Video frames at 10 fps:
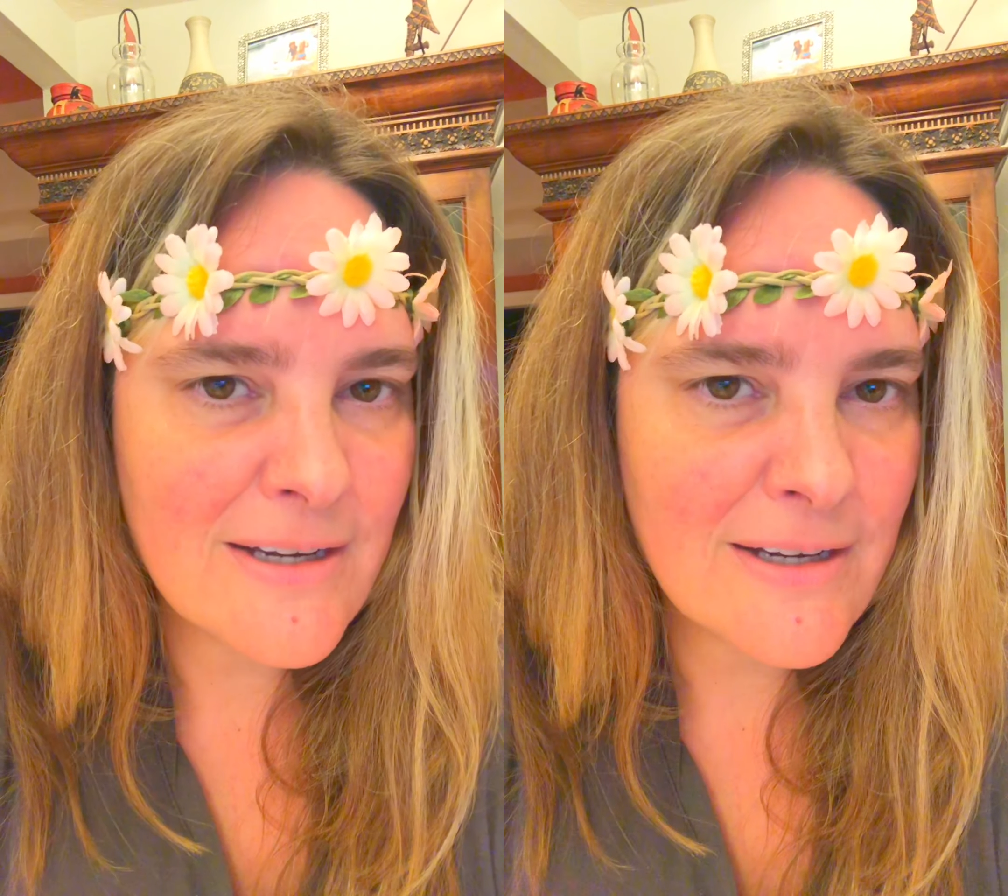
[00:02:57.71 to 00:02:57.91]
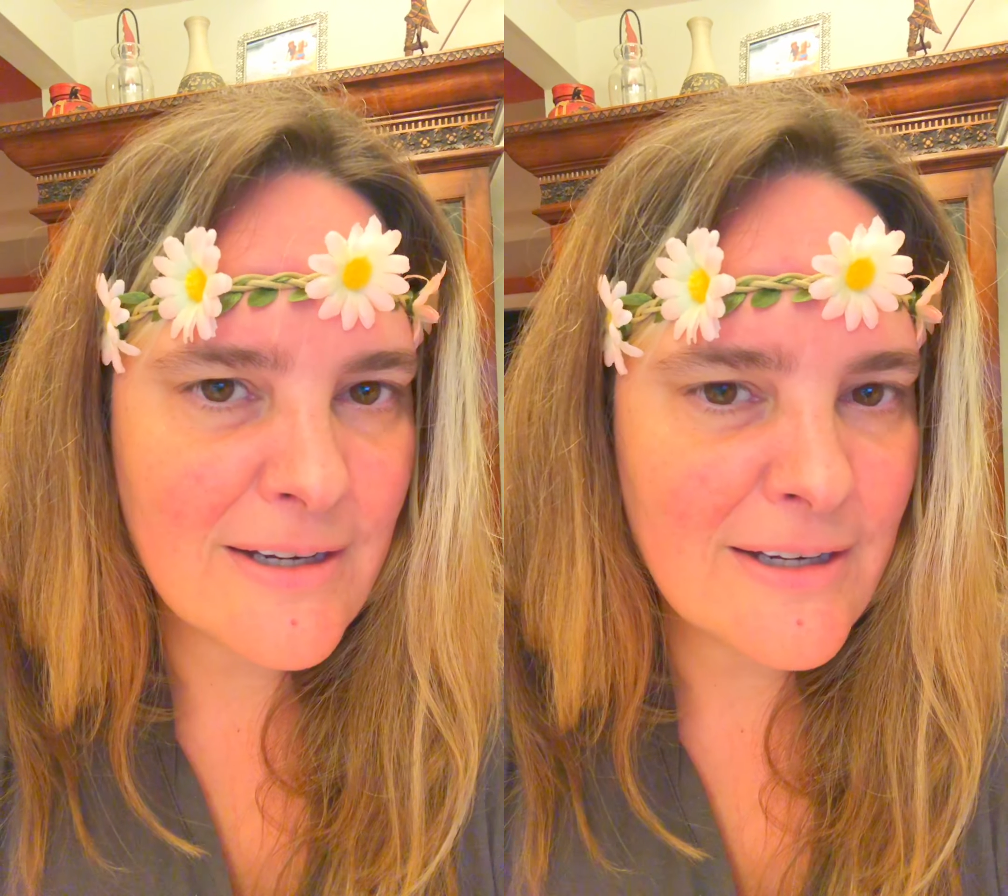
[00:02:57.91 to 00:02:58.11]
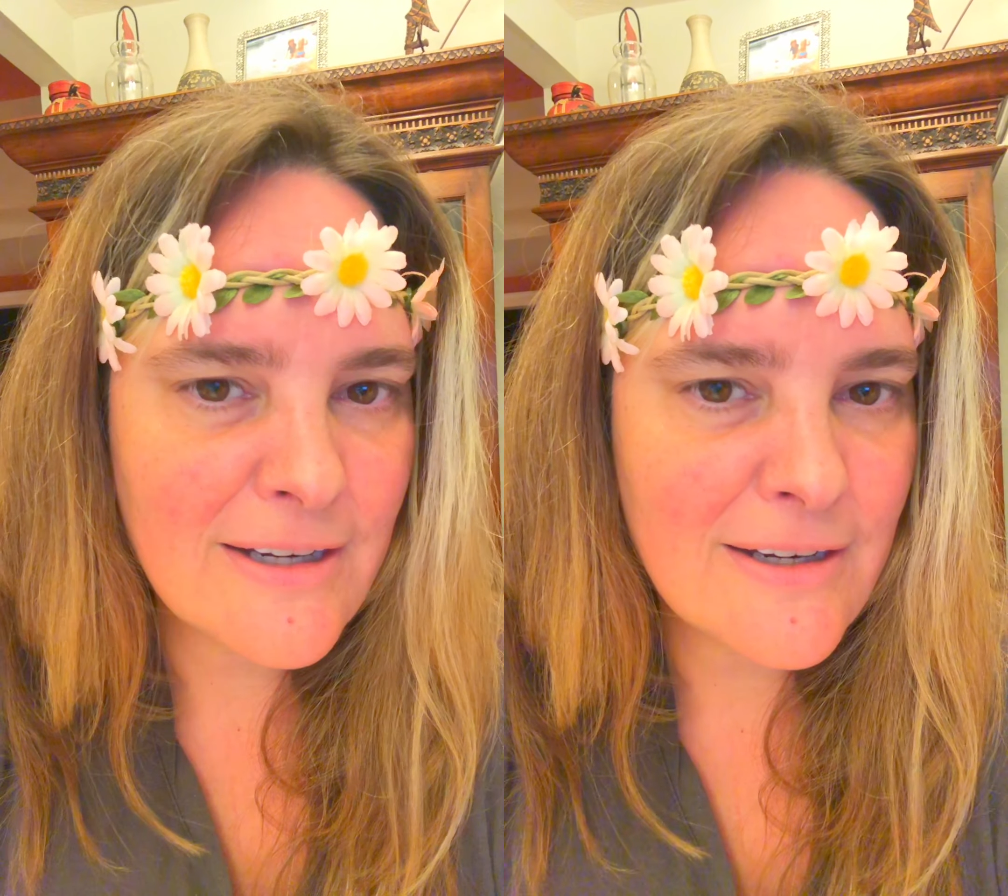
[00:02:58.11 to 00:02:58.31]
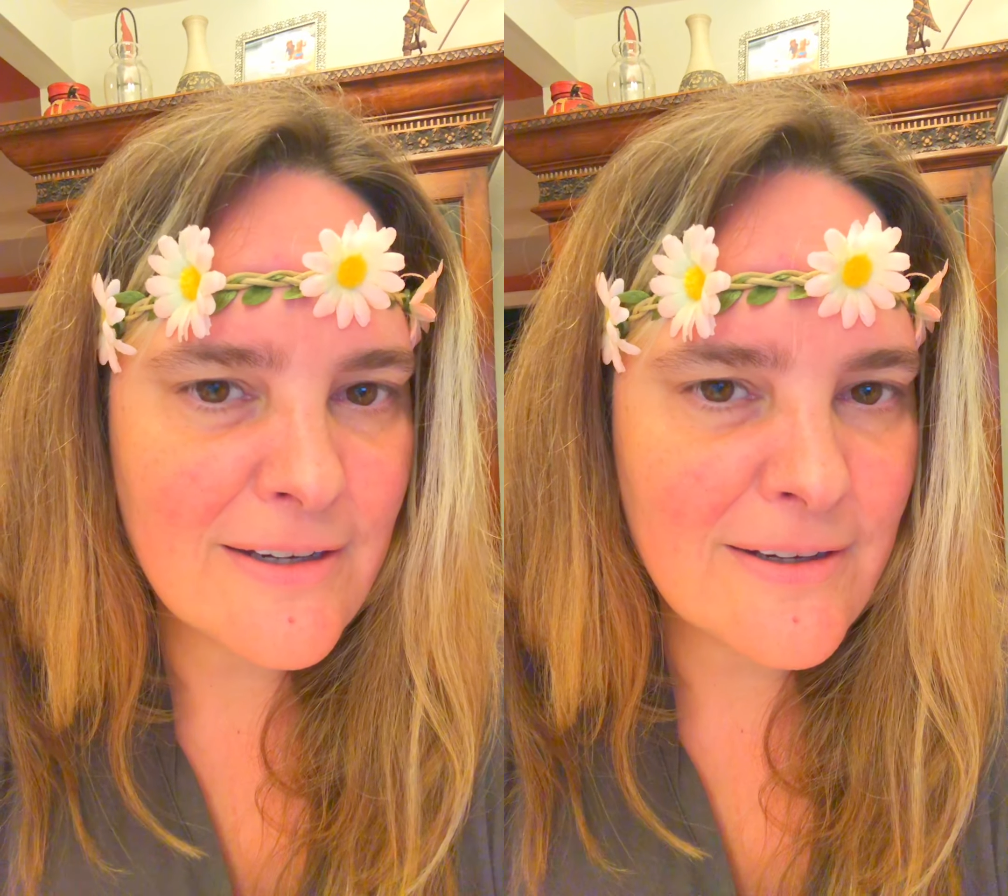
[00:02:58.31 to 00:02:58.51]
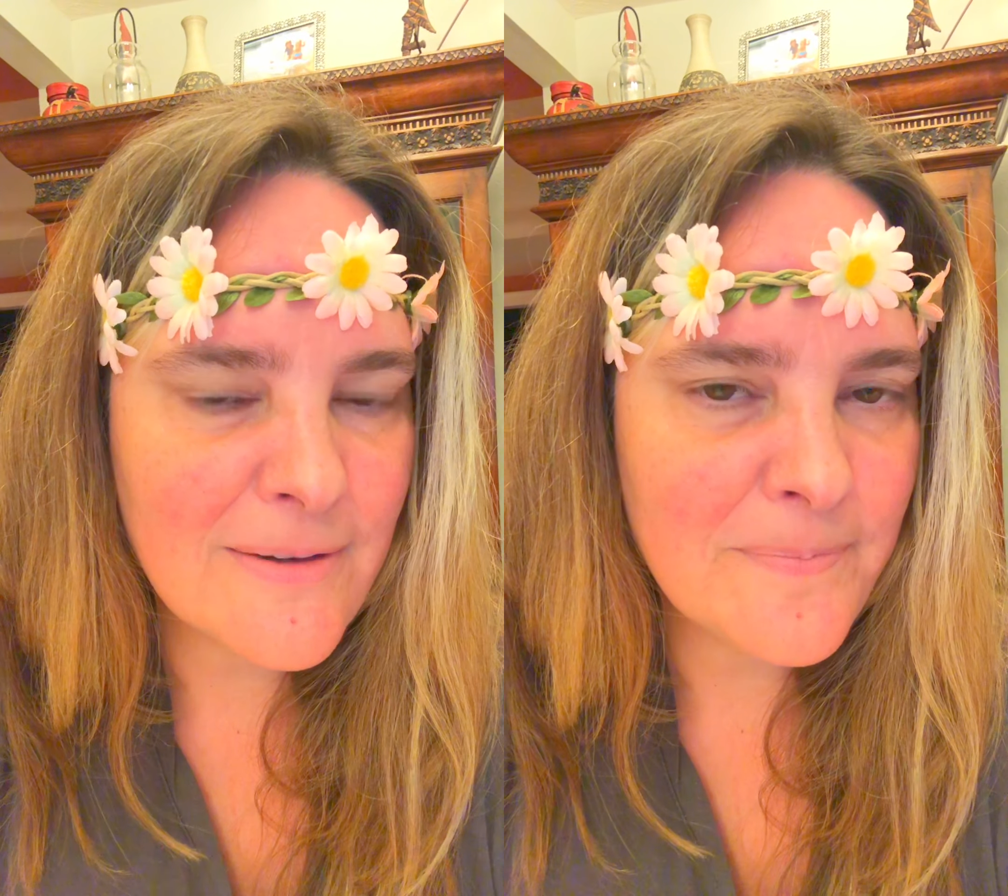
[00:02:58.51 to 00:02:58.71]
I
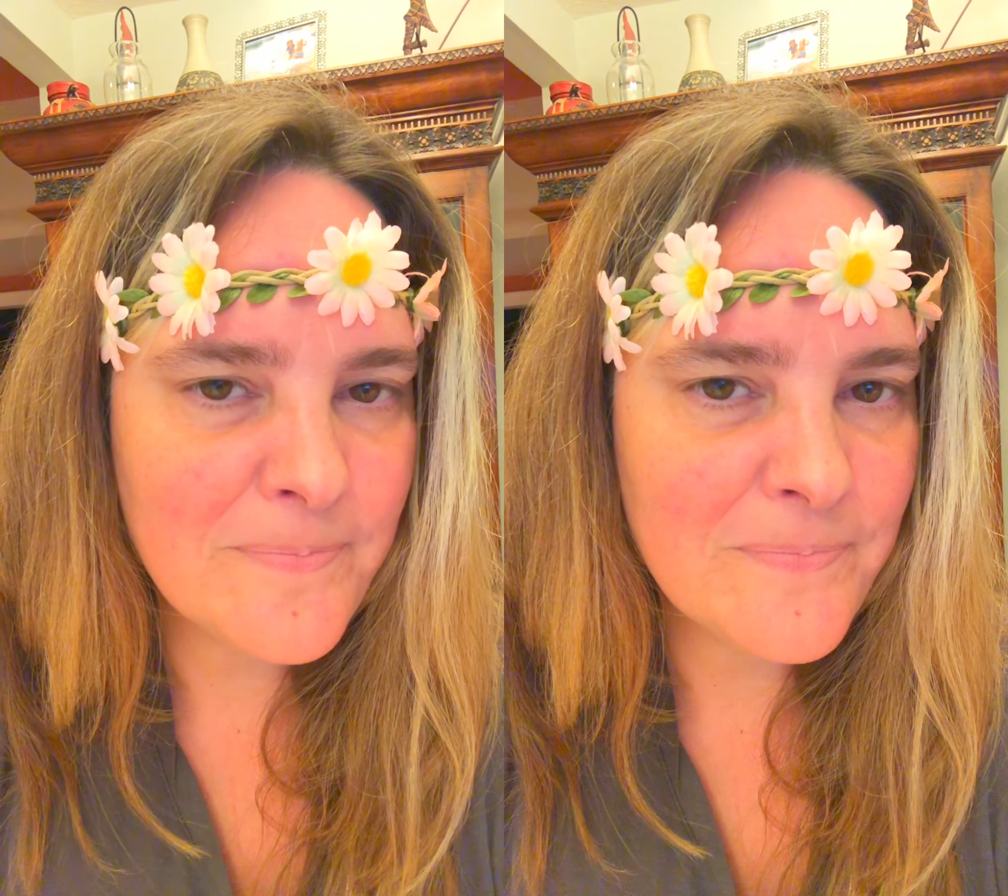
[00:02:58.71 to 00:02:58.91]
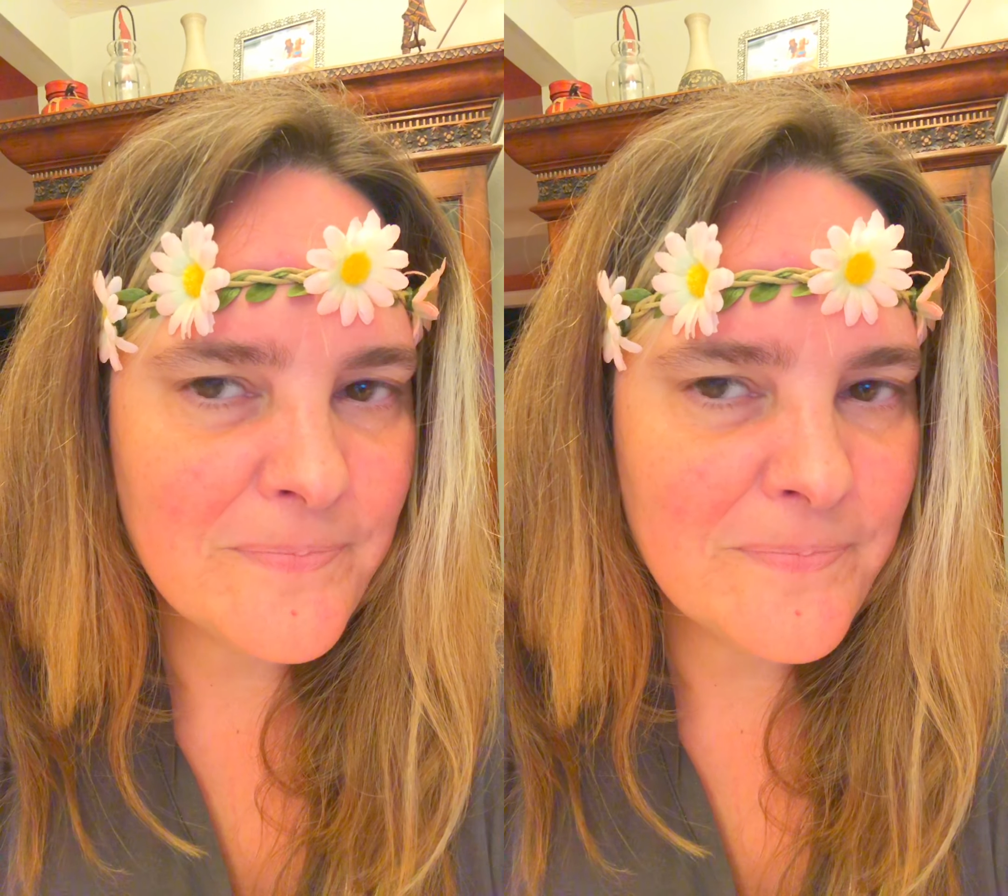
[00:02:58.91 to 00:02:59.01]
um,